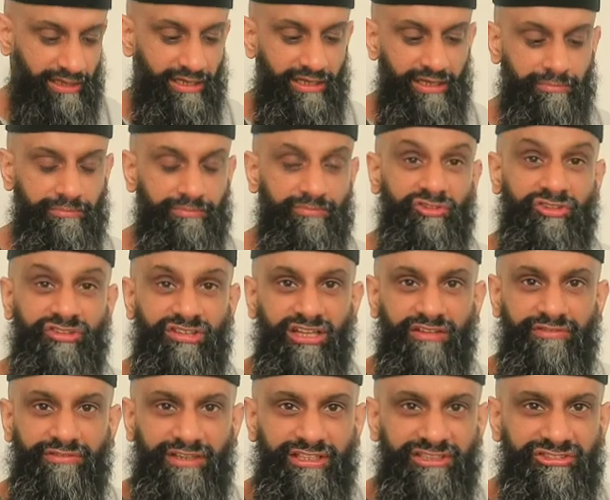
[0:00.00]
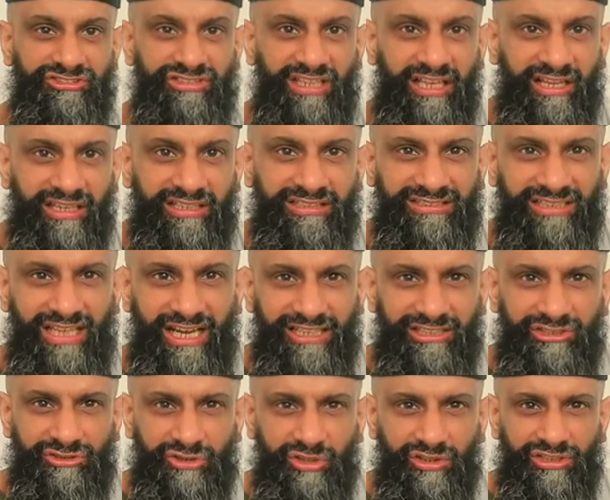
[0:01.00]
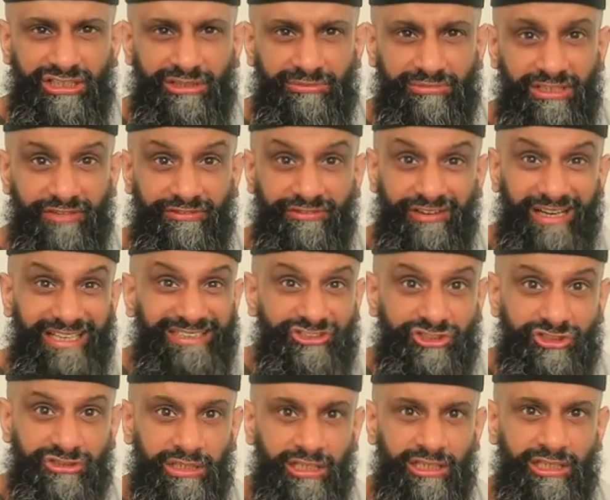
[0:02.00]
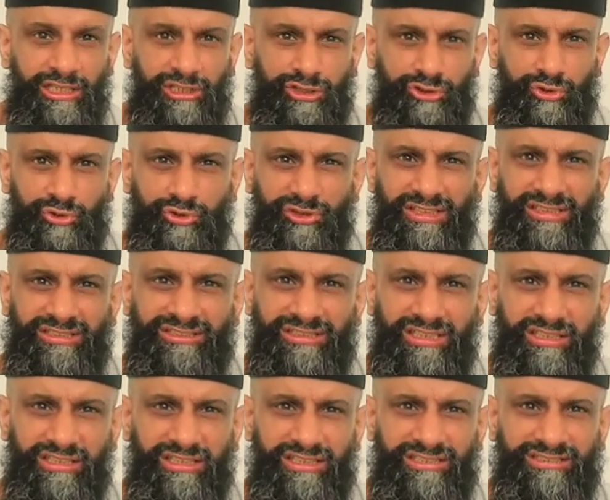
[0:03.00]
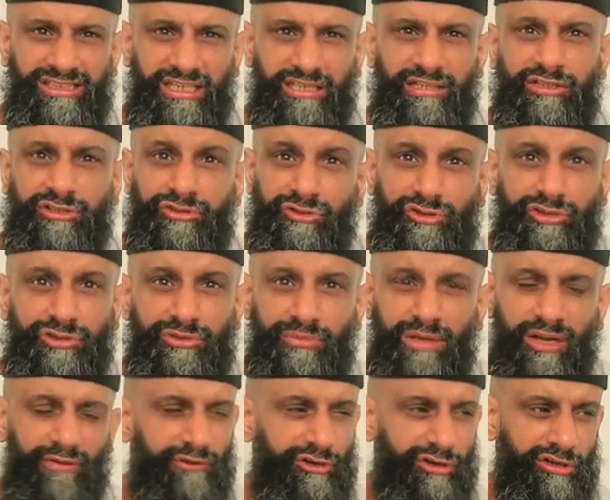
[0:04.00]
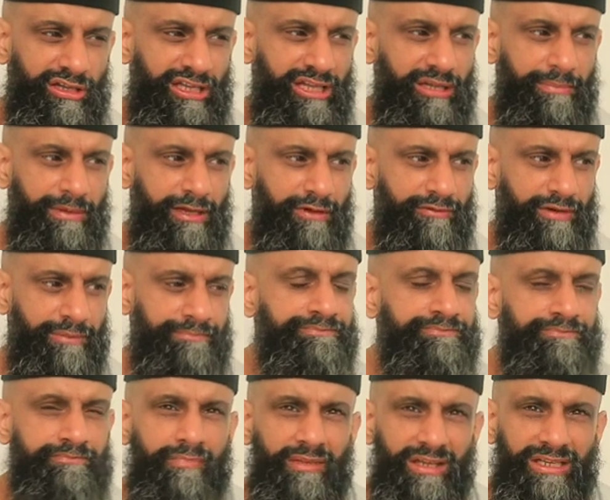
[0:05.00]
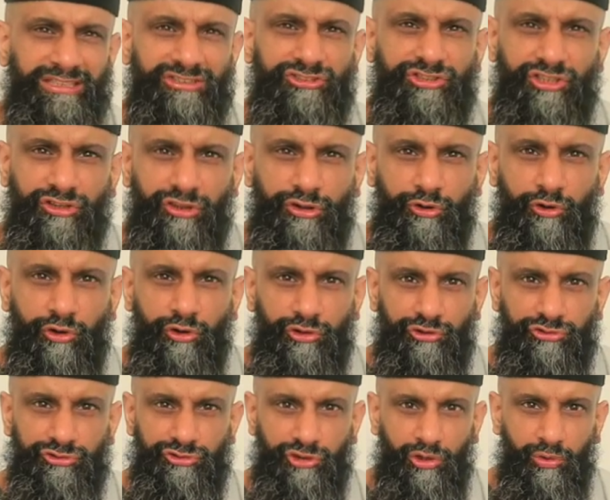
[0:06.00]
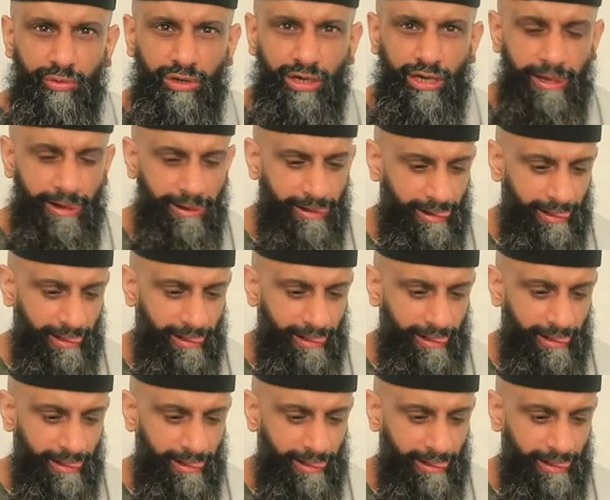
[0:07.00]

Um, silver inside so it keeps it fresh to a certain extent, excuse me, I've got a little bit of a itchy throat, so uh,